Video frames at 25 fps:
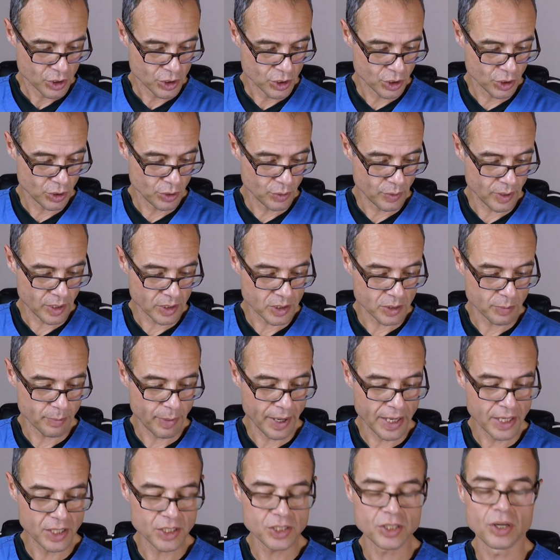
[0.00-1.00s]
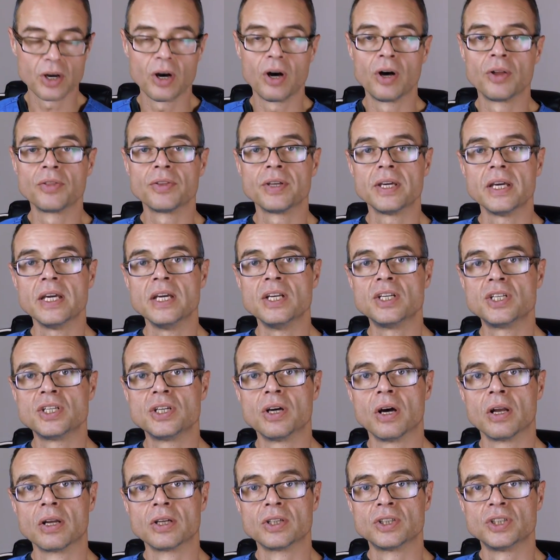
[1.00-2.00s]
to a debate on the
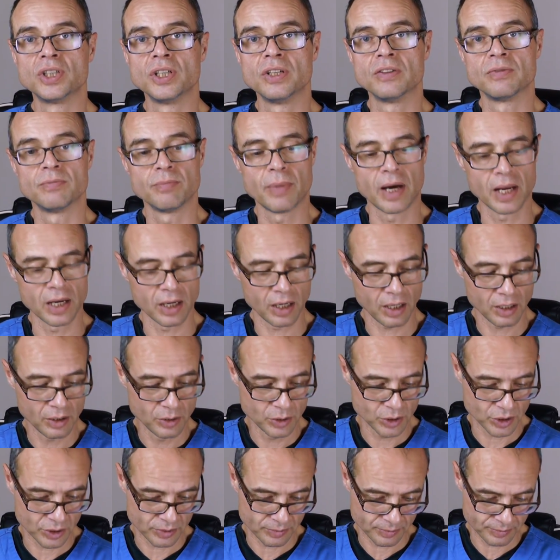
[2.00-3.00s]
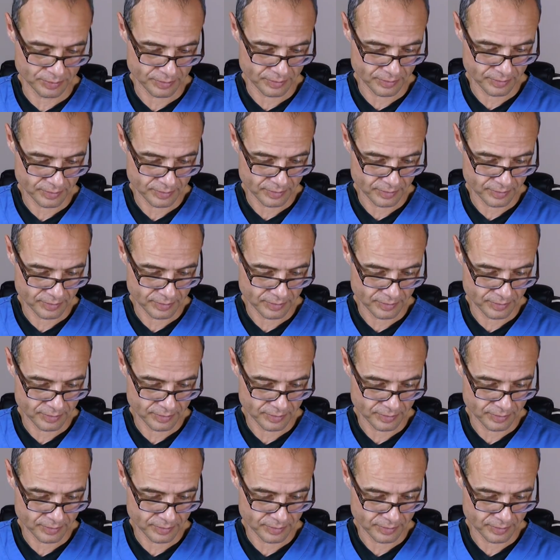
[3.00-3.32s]
etiology of malocclusion.